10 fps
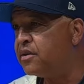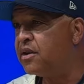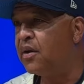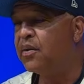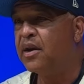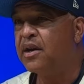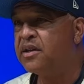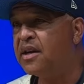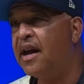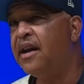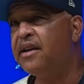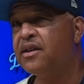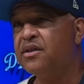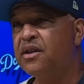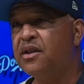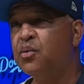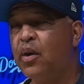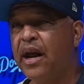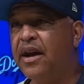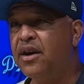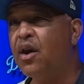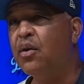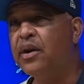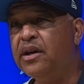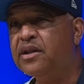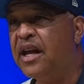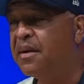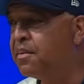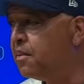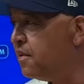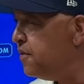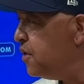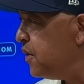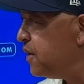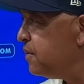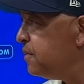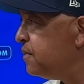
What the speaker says: So tonight is what I know he's capable of doing.